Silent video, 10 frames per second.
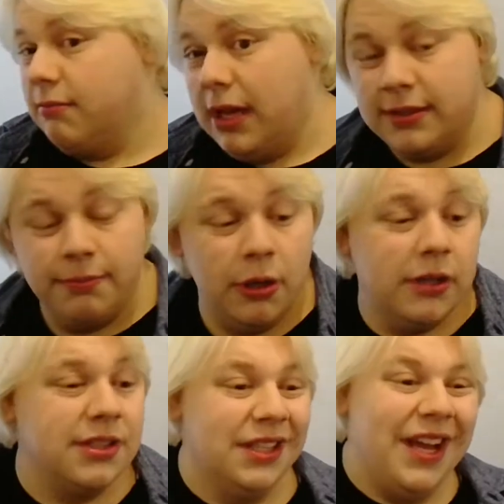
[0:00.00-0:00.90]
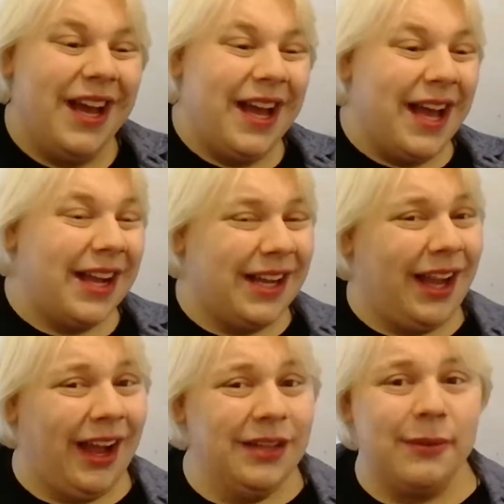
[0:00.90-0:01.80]
as a person, and
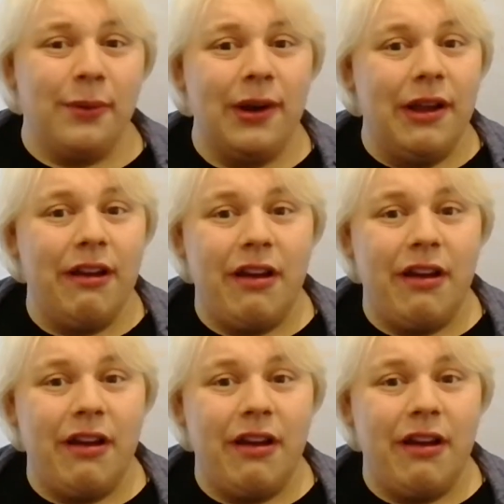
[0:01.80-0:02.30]
kind of where